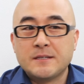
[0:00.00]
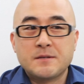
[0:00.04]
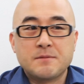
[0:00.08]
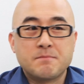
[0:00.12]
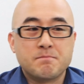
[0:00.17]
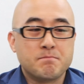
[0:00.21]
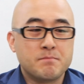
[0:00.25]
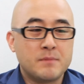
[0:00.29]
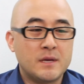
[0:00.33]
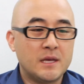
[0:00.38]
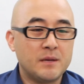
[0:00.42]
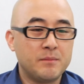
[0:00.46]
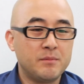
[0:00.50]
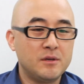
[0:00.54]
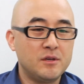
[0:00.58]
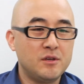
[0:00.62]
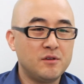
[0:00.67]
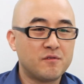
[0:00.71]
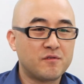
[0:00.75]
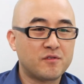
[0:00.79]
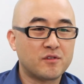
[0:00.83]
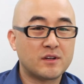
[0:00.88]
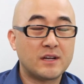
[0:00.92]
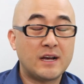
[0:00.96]
Maybe you
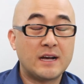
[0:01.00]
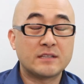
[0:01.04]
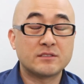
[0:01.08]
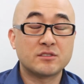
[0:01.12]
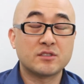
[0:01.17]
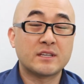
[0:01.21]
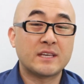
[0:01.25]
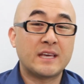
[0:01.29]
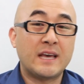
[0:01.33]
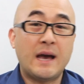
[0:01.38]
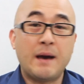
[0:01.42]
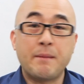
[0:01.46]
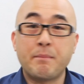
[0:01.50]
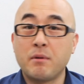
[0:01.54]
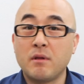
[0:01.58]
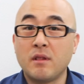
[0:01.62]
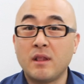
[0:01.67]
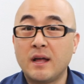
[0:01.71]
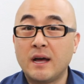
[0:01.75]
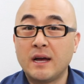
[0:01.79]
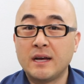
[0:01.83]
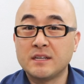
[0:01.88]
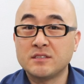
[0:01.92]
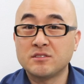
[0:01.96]
forgot to
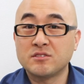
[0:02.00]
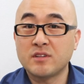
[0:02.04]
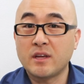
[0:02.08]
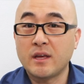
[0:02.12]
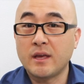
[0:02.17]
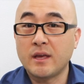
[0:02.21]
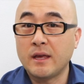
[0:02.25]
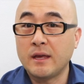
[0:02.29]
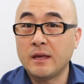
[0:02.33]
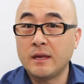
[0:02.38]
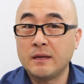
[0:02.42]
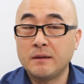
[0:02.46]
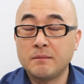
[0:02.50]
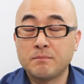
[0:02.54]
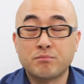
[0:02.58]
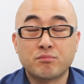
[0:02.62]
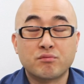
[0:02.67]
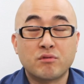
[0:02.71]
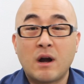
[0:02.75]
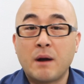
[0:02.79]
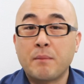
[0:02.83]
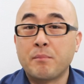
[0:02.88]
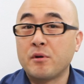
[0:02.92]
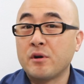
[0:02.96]
capitalize a
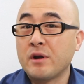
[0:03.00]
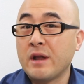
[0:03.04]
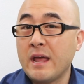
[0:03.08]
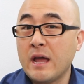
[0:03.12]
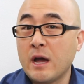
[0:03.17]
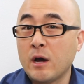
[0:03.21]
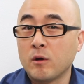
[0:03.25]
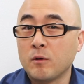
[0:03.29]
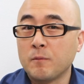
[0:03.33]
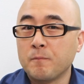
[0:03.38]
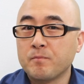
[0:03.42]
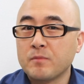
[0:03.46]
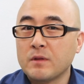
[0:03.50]
proper noun.